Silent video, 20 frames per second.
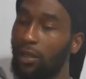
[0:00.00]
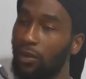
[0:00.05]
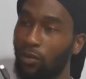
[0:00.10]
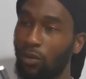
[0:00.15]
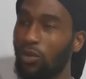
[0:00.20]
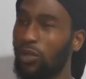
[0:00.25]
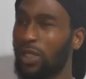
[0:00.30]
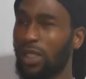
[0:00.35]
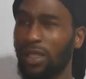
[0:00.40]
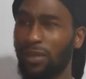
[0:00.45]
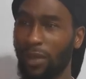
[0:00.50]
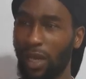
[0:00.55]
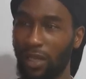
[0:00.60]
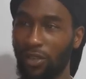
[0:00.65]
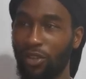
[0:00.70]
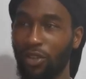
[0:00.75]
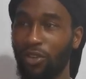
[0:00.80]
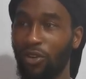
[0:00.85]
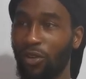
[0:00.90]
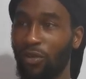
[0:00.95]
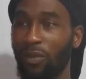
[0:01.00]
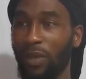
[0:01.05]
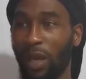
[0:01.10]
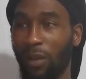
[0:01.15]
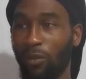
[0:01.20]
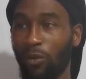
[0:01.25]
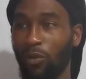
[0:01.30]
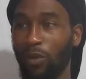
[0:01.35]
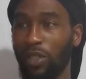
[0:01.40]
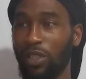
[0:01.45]
we'll see, man. You know me,
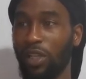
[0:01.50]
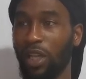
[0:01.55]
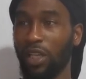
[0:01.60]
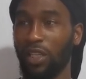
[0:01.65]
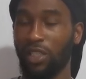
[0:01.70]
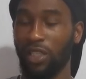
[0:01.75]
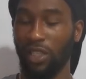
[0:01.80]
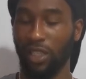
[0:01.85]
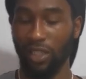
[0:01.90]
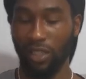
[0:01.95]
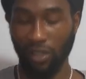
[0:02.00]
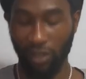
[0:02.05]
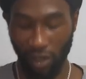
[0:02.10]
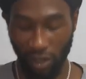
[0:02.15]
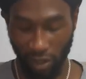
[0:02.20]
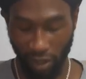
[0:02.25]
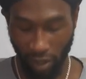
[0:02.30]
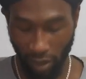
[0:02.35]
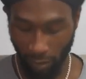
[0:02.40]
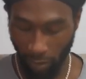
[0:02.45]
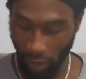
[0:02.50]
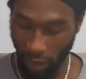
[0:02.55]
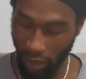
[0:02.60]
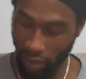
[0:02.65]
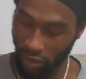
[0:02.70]
I'm always changing this gun up.